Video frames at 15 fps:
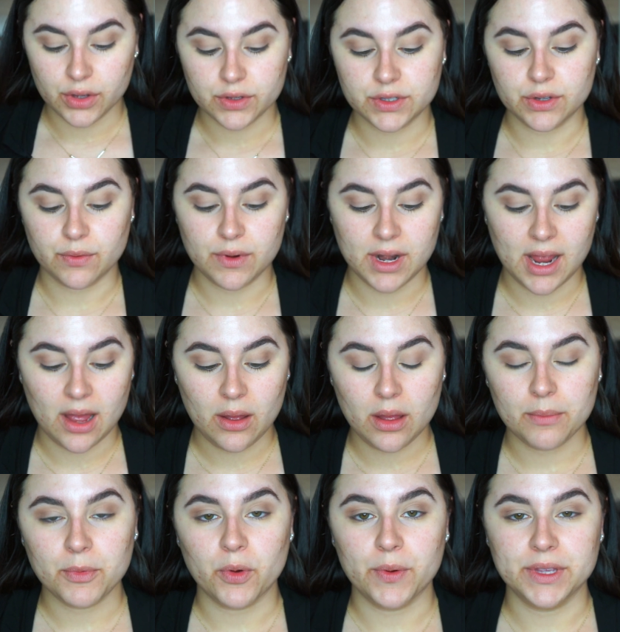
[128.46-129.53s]
So now
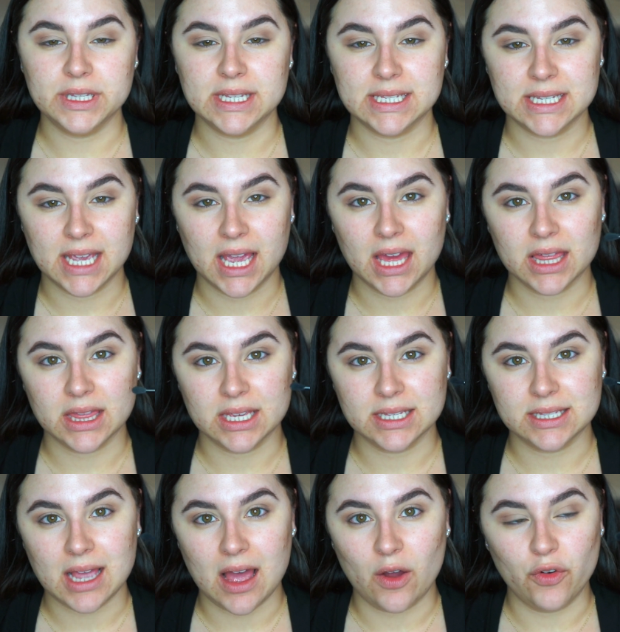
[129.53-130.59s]
I'm going to take
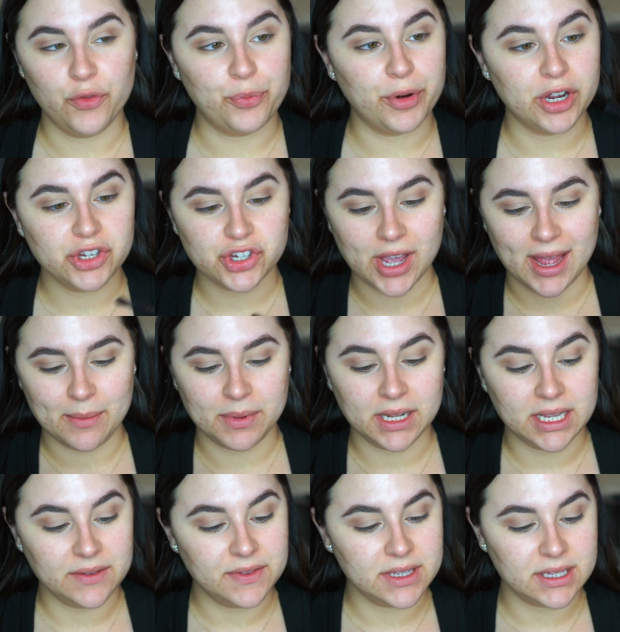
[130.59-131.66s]
this e.l.f. brush. I
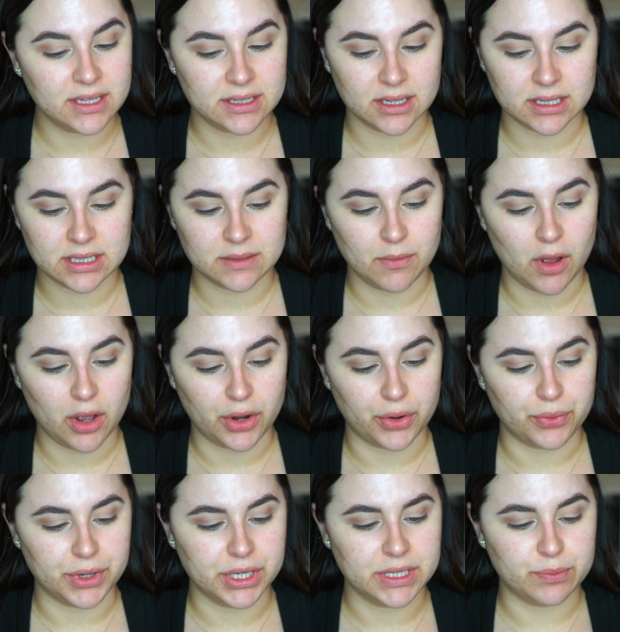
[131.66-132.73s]
believe this is a small
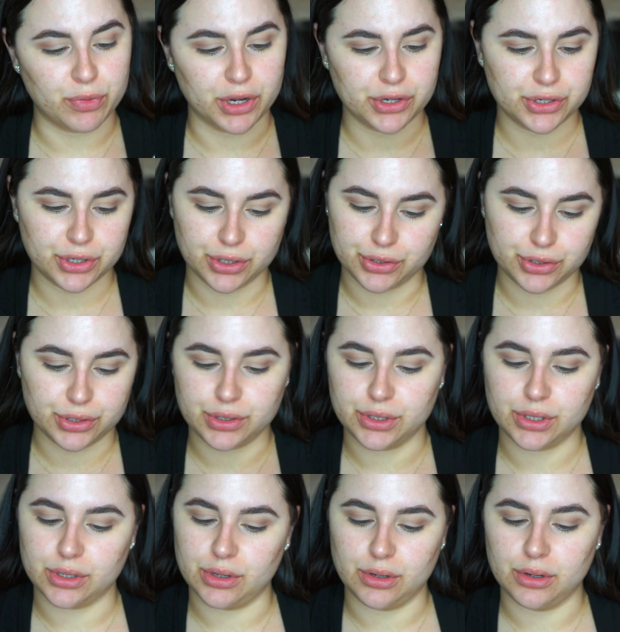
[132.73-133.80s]
crease brush, or
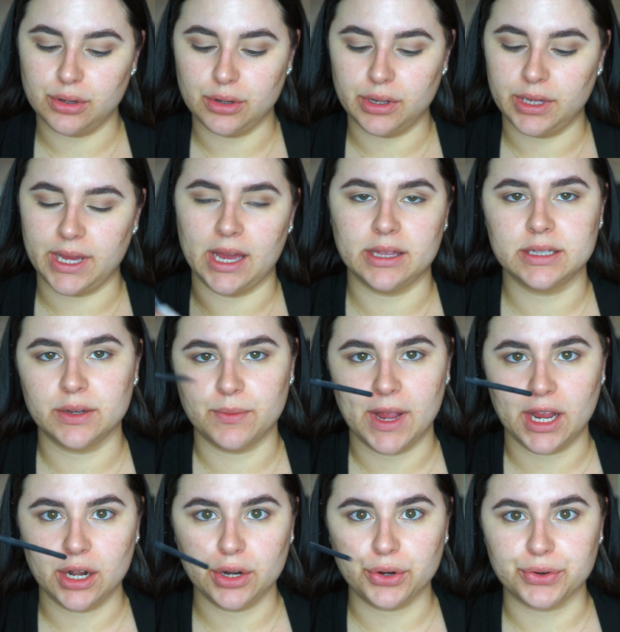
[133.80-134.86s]
just, yeah, it's a
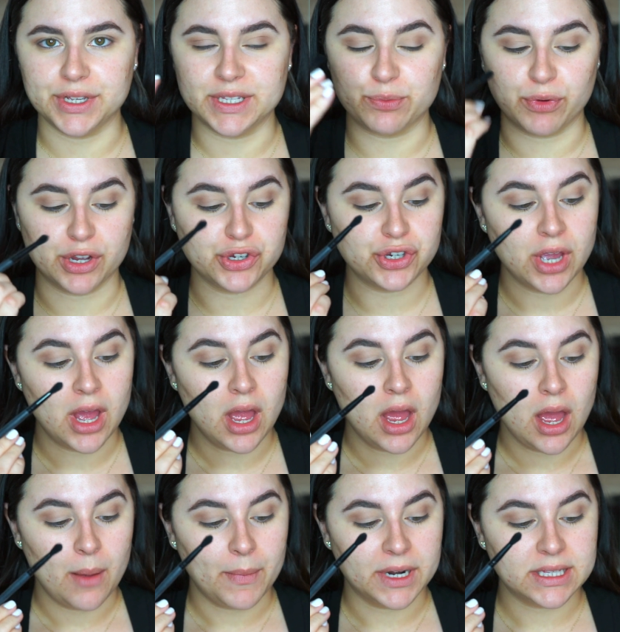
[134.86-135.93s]
regular crease brush,
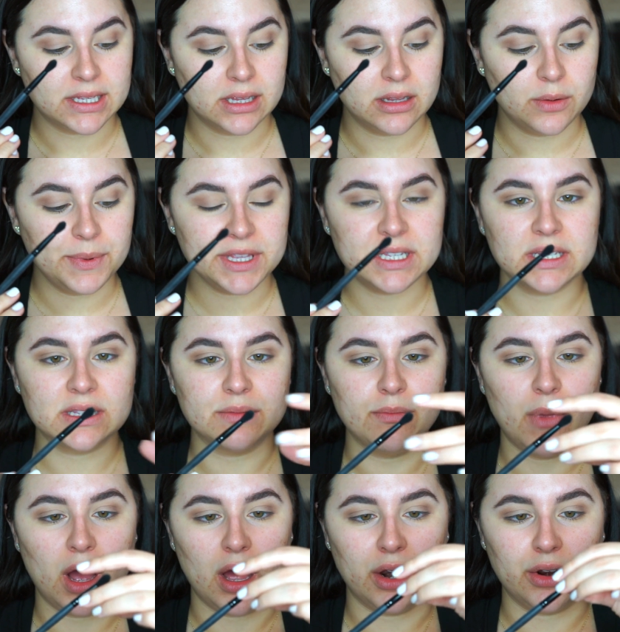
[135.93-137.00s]
but it's a little bit
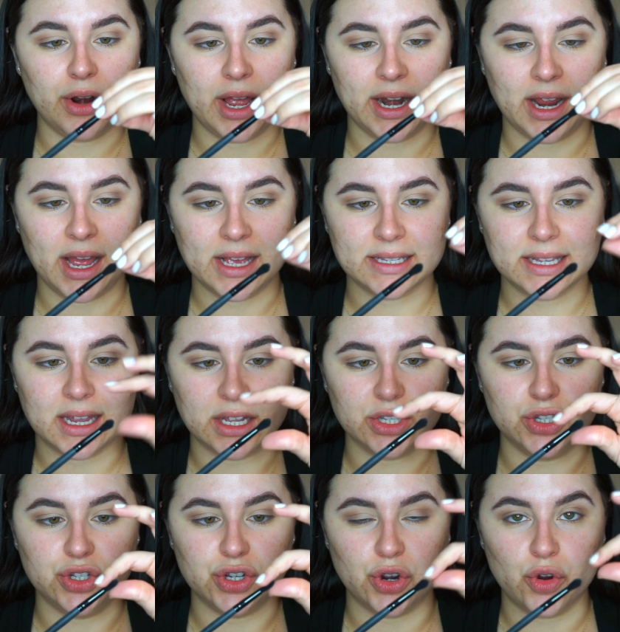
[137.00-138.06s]
smaller and it has like a
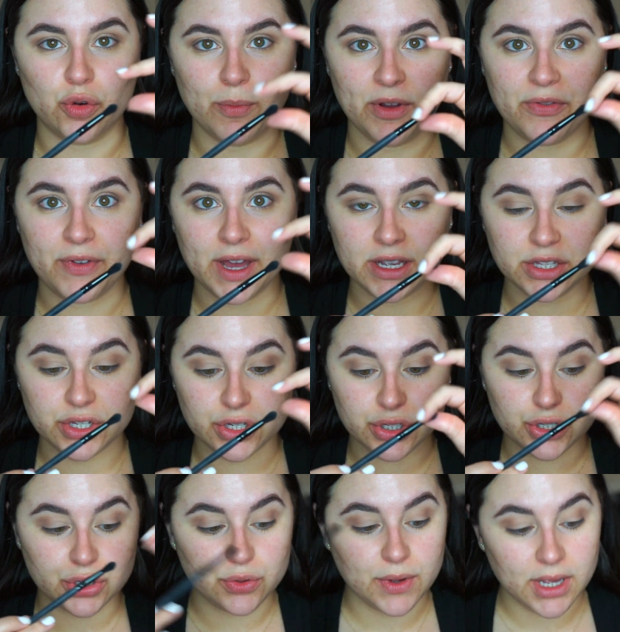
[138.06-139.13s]
dome effect
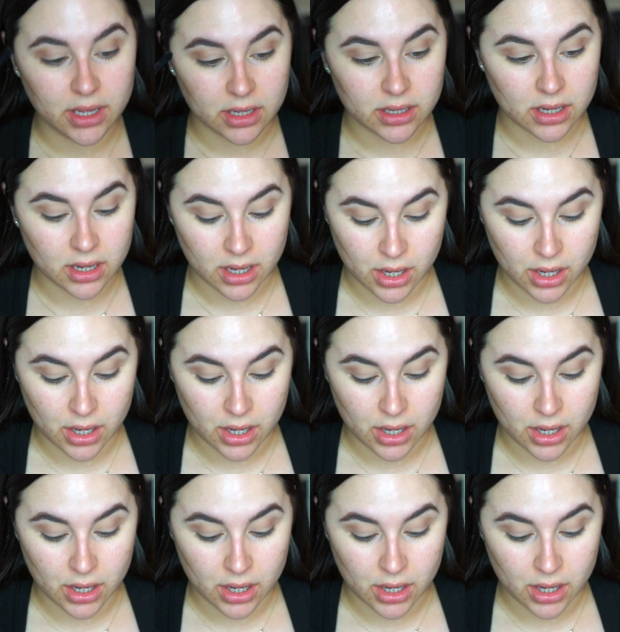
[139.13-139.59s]
to it.